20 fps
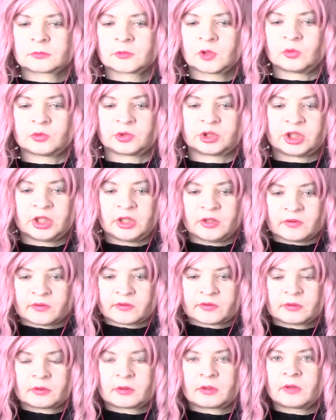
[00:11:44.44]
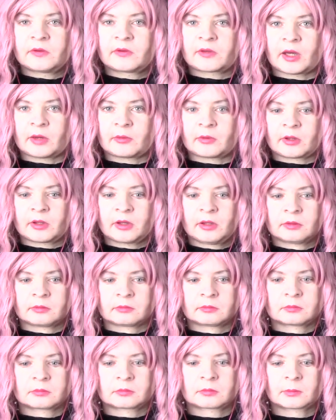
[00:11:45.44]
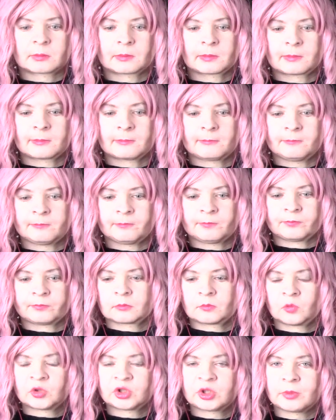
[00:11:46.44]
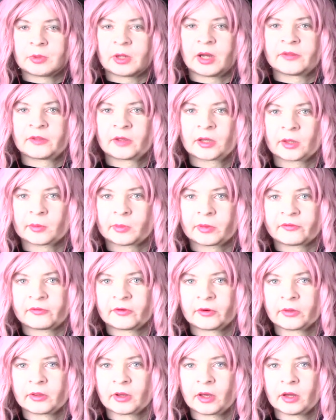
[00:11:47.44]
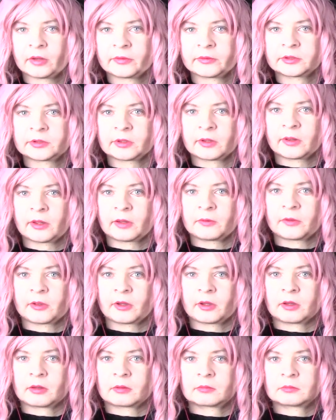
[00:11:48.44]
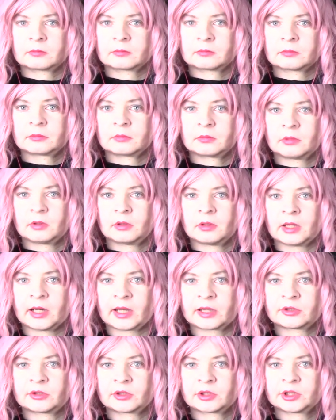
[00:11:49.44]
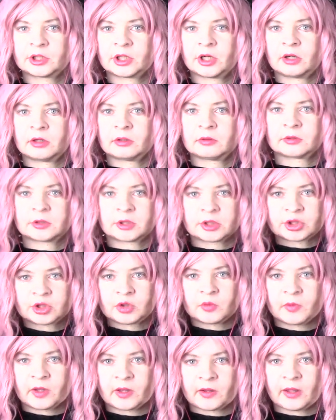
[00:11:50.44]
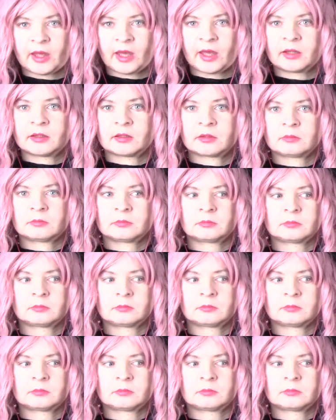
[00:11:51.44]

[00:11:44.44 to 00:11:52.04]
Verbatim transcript: oh, jeez, look at this guy with a gun. Now. But you, I think I prefer the gun to then the electric chair. Just shoot me in the head.